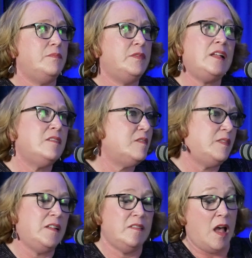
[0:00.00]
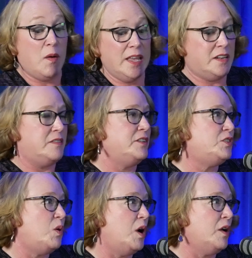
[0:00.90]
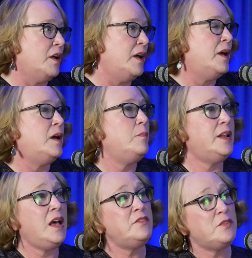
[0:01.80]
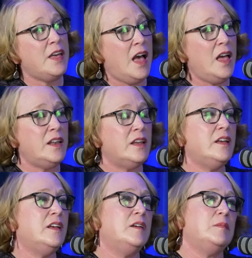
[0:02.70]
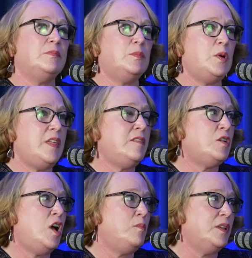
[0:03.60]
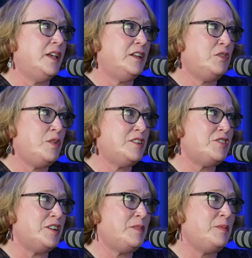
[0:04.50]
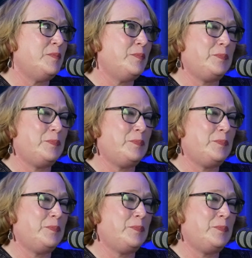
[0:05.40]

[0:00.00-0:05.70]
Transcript: That's how I get in the door. But after that, boy, that's a complicated question.